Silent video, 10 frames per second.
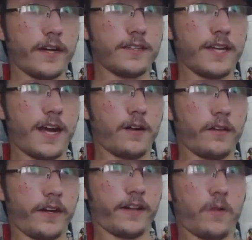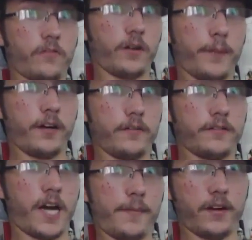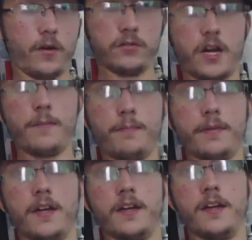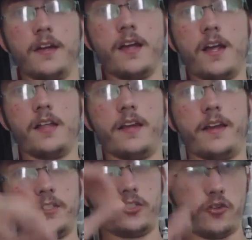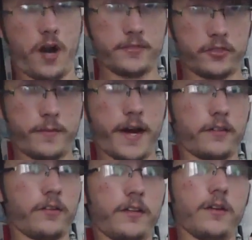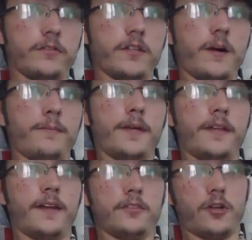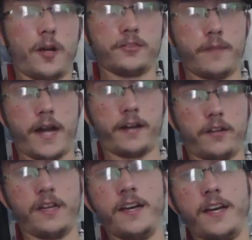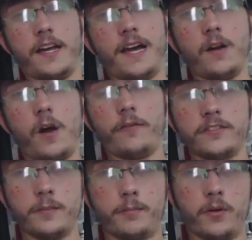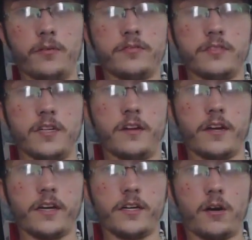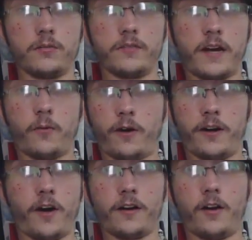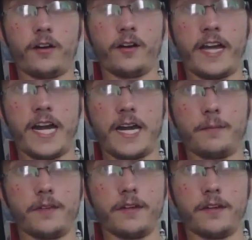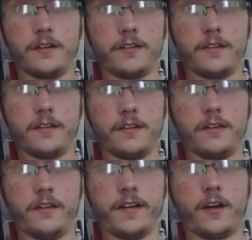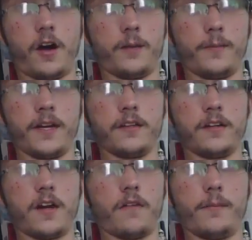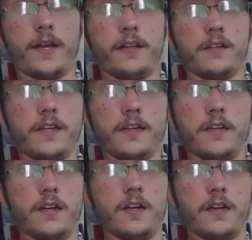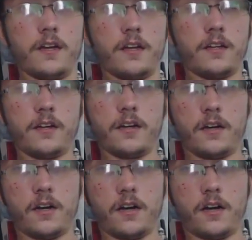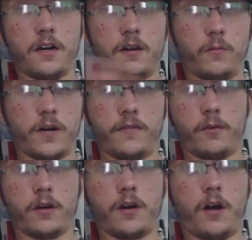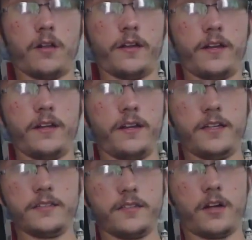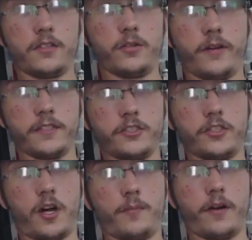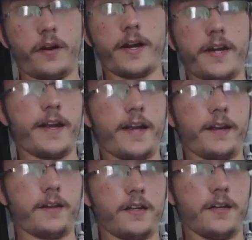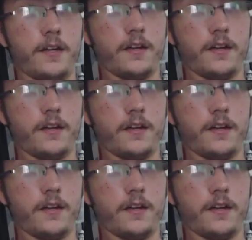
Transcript: like that, like over a period of time. It goes up and then it drops dramatically. It goes up and then it drops dramatically. And that obviously proves, you know, that we're not on our game. The, the, the economy, the government, the uh, whatever you want to call it, is not doing its job right. And